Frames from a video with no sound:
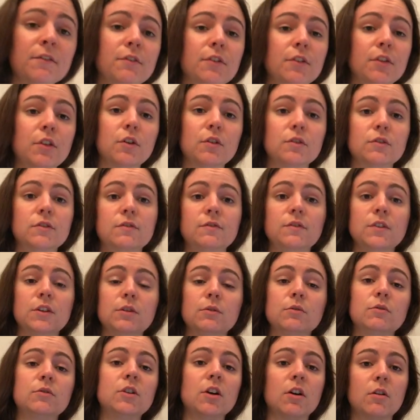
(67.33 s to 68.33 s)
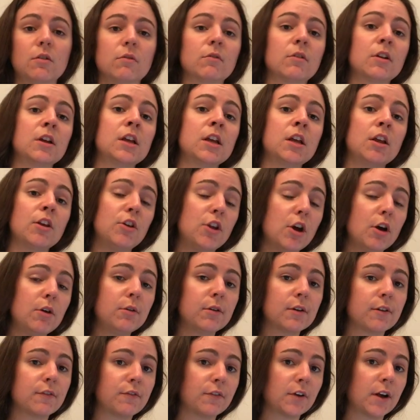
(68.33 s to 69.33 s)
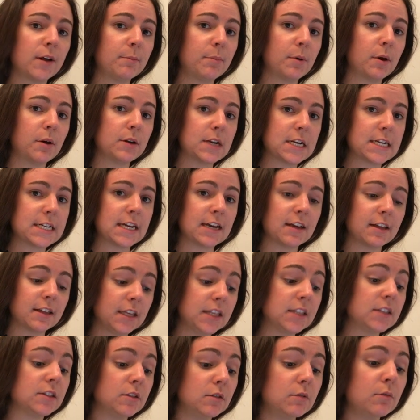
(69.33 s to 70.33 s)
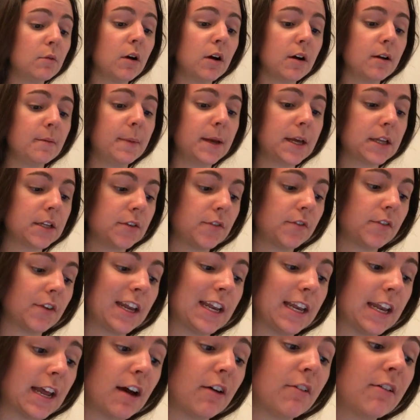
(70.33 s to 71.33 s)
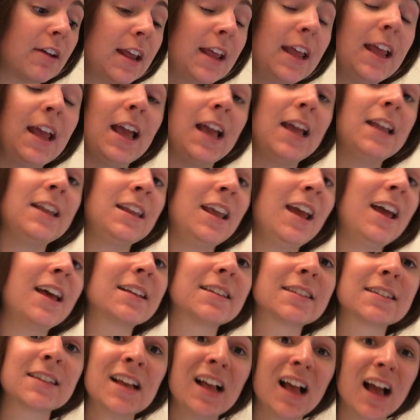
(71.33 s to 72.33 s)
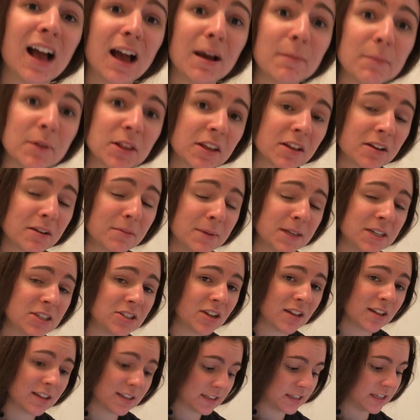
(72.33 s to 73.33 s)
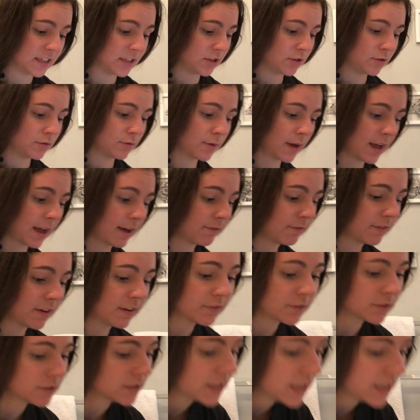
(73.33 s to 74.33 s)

For those of you who don't know what a front ponytail is, you are about to find out, and yes, I'm a little bit jealous that you have never